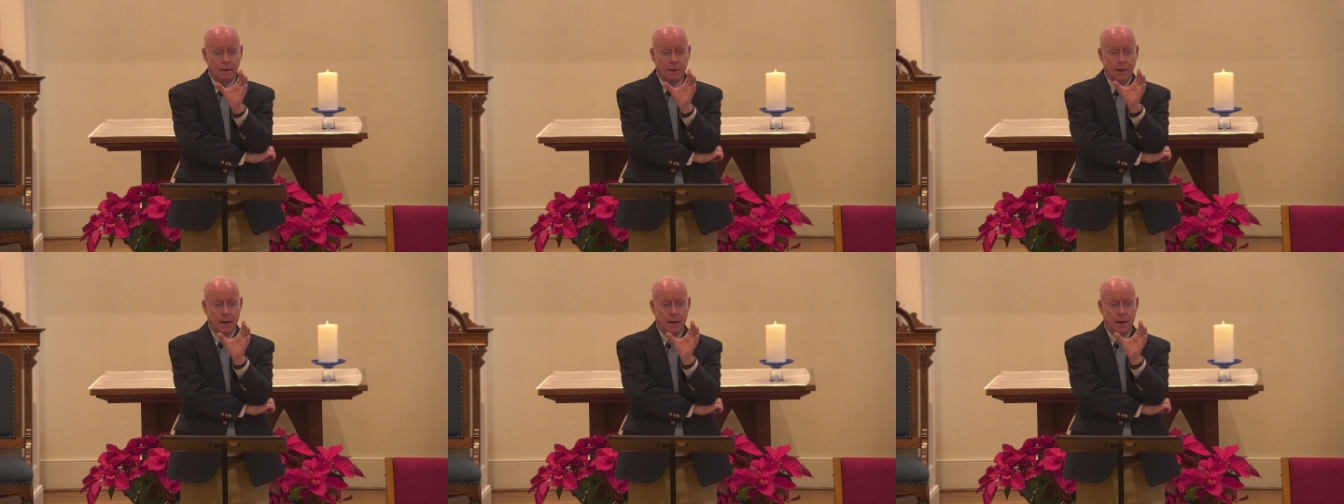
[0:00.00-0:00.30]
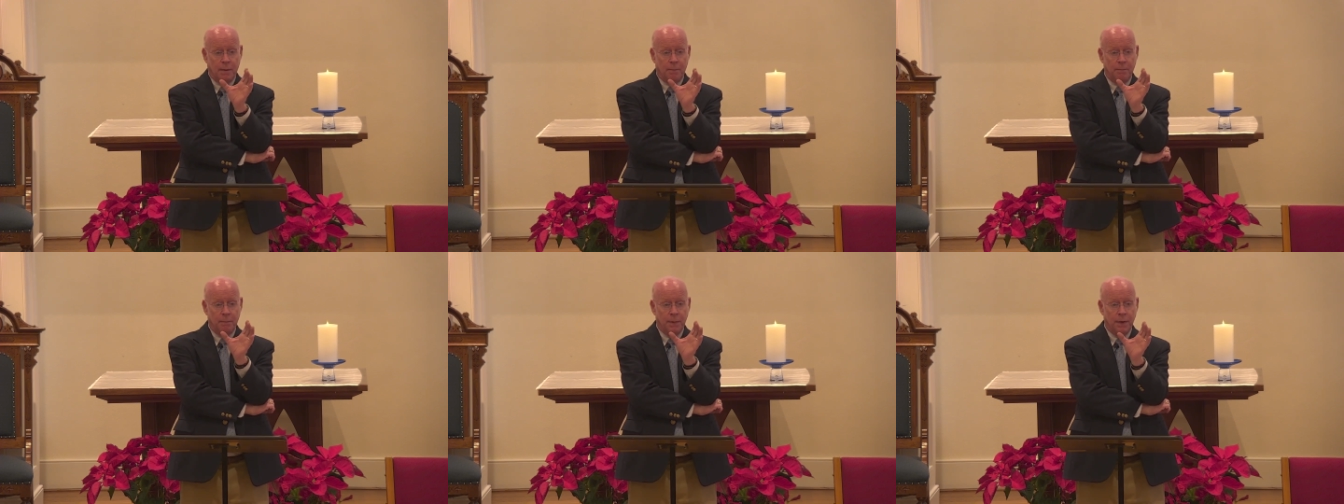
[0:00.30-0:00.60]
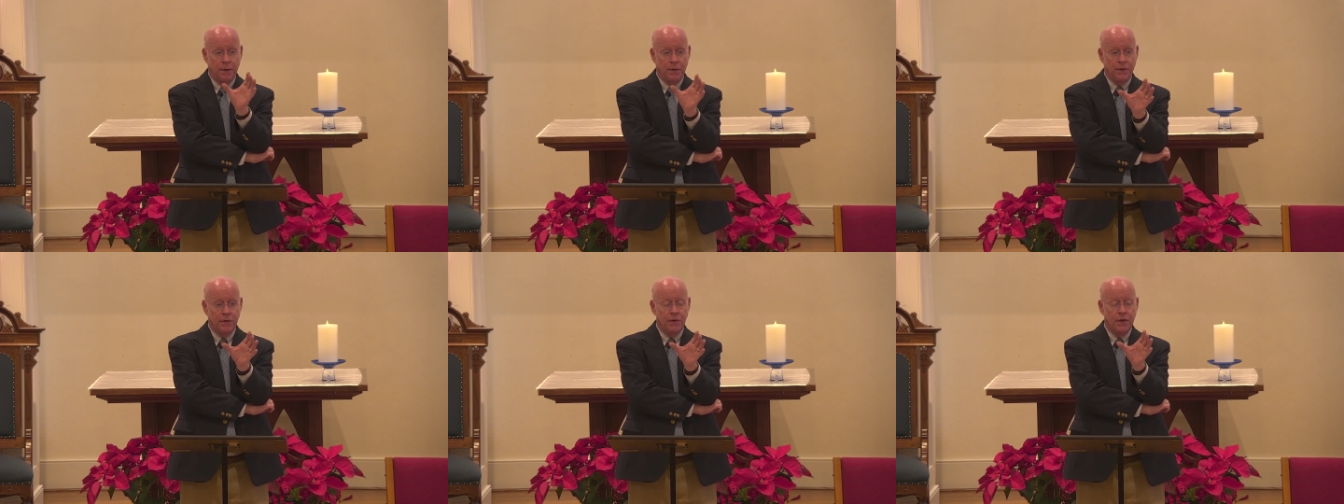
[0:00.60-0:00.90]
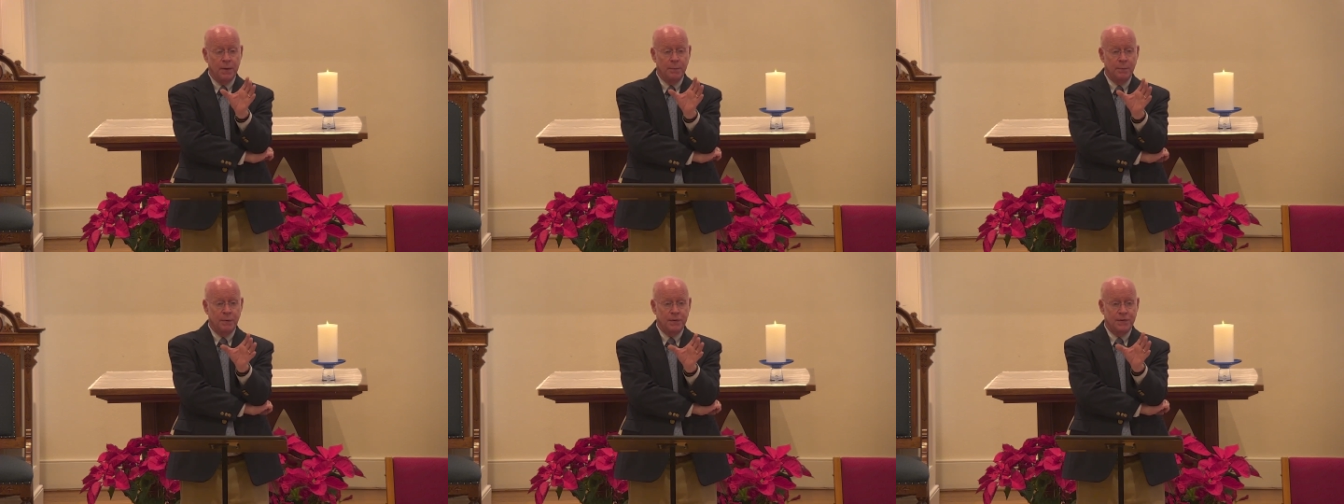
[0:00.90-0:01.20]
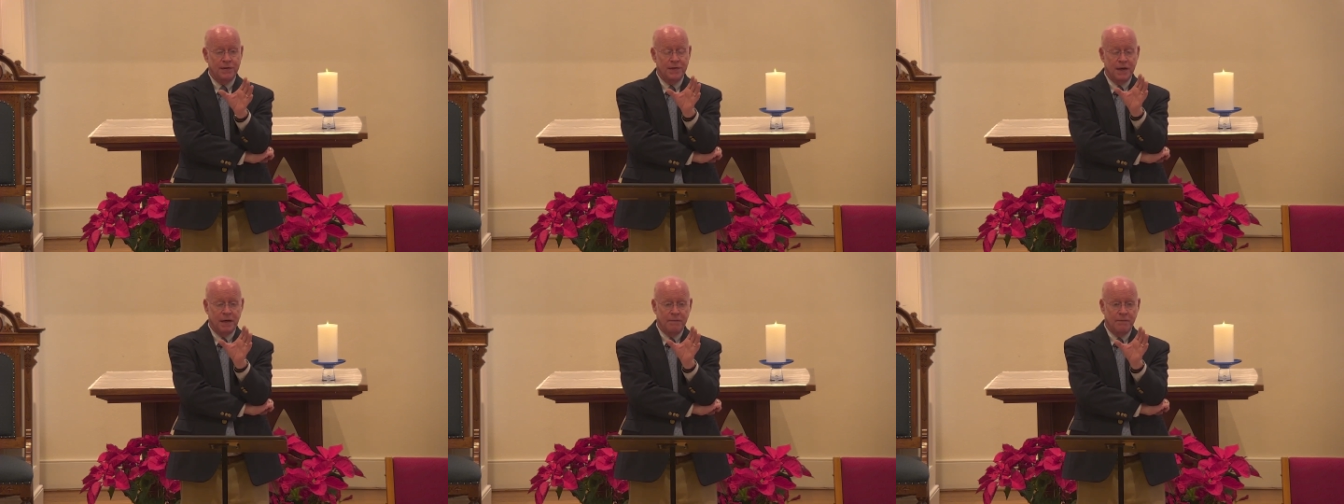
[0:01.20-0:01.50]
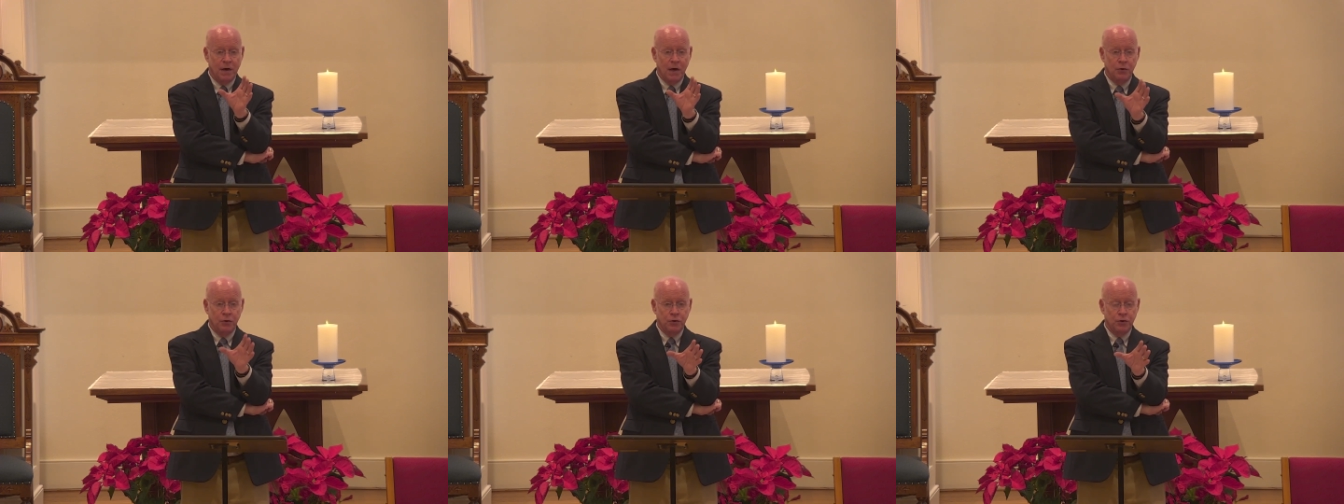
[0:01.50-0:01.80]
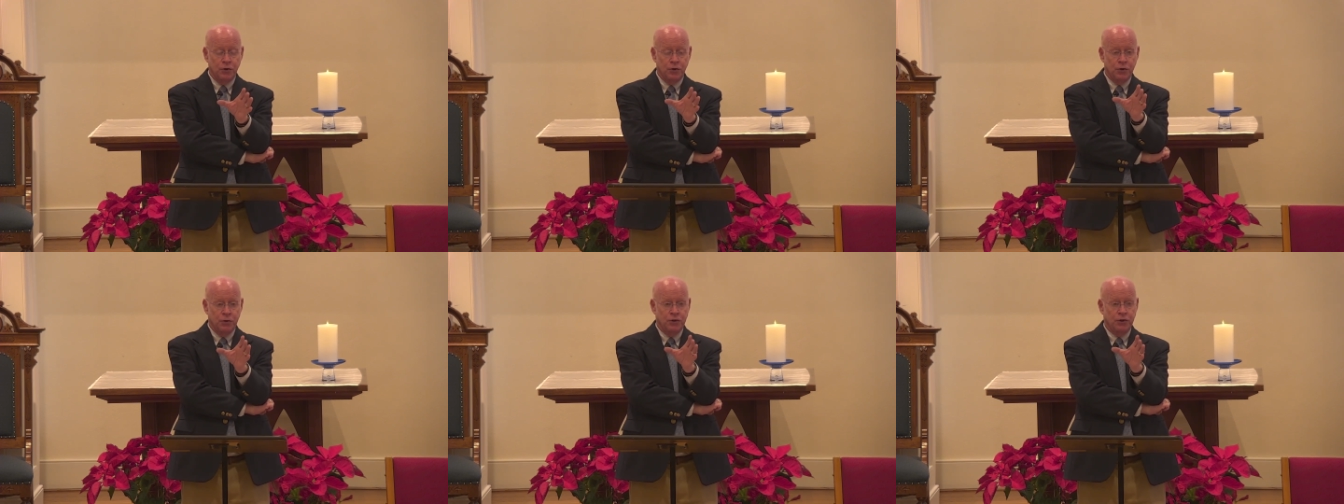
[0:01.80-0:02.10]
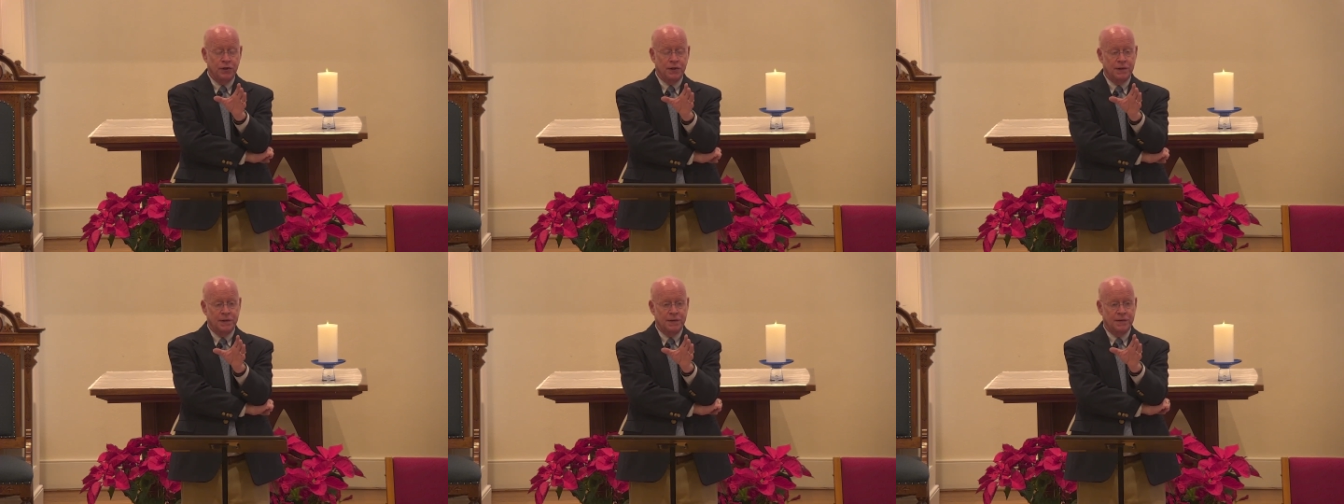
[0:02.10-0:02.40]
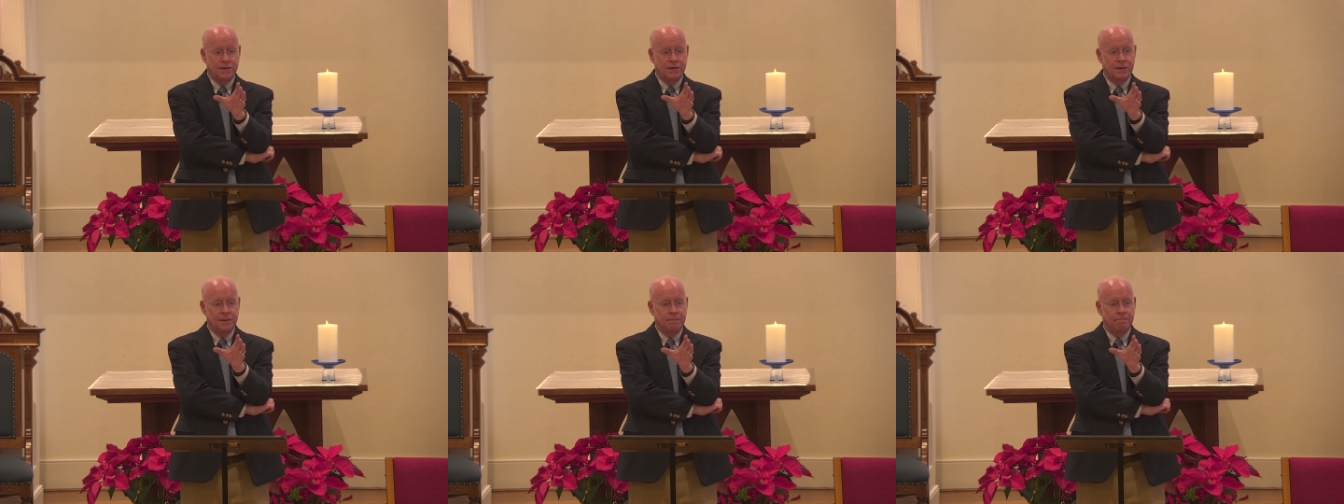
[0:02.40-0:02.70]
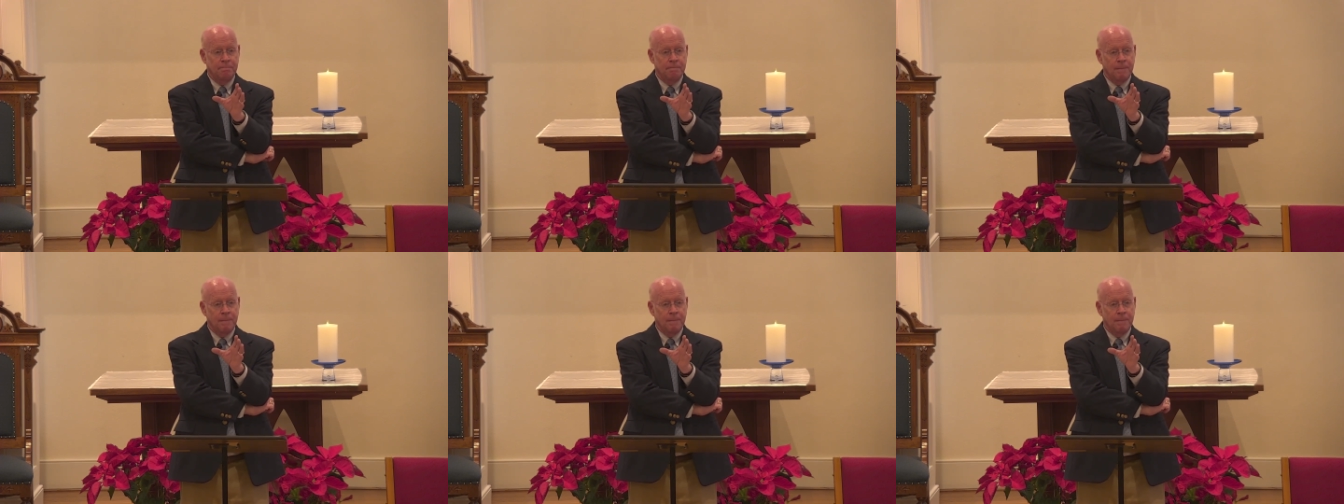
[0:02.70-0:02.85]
30% um, of our churches.